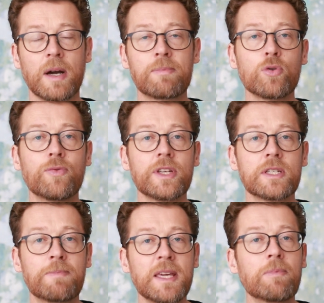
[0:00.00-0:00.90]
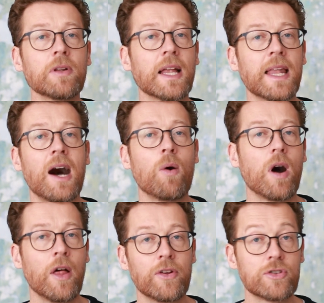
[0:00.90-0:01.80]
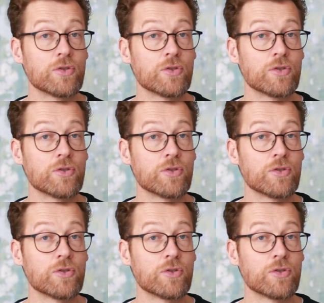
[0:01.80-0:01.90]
proof is people allow others